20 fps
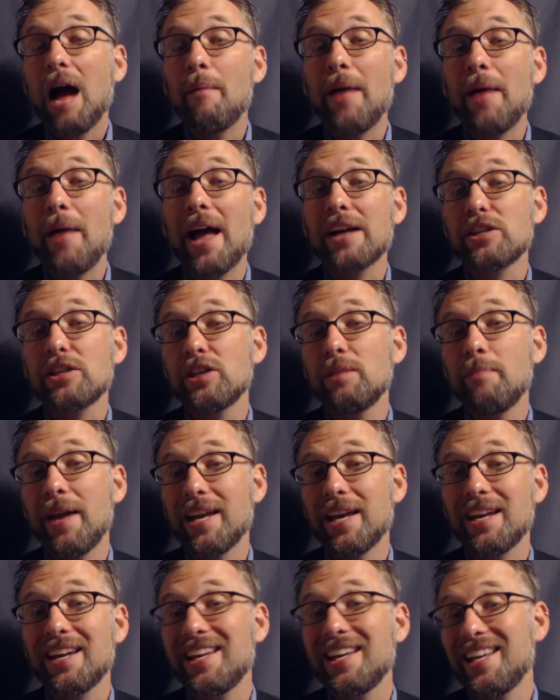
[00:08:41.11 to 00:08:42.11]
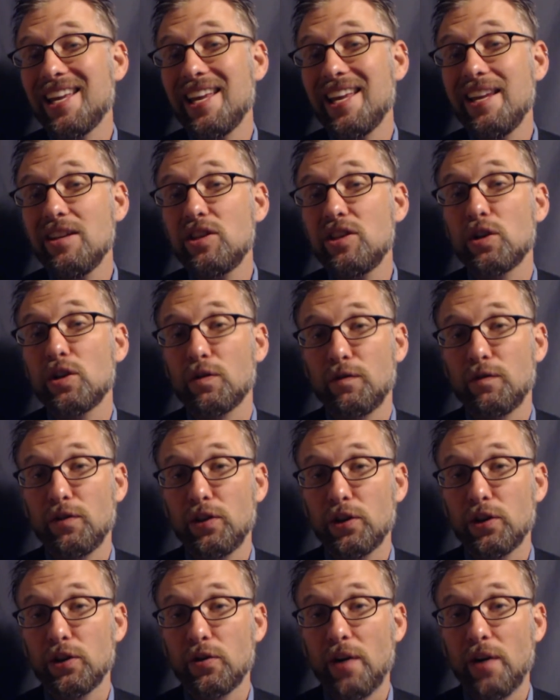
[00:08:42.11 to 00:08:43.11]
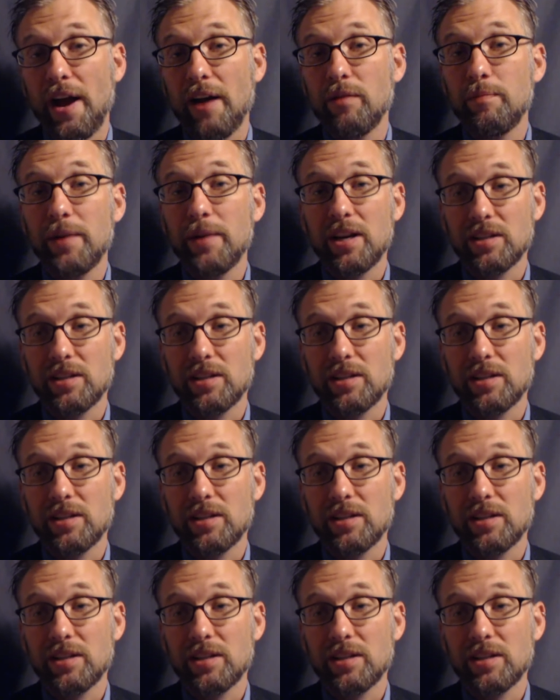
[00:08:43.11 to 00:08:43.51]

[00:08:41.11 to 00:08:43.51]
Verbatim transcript: I'm actually making it easier for the ground